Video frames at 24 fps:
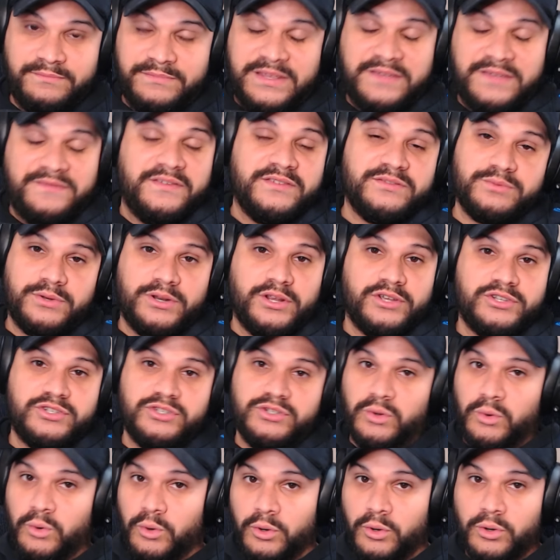defense
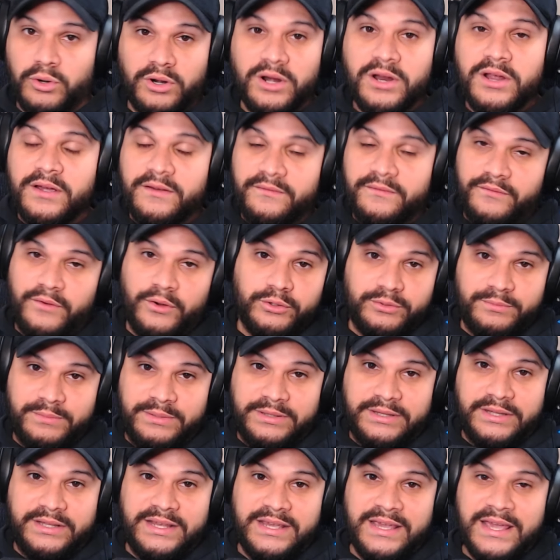reduction or
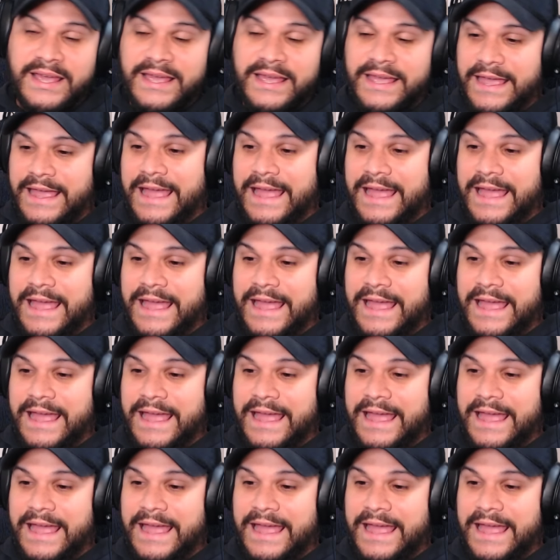vulnerability.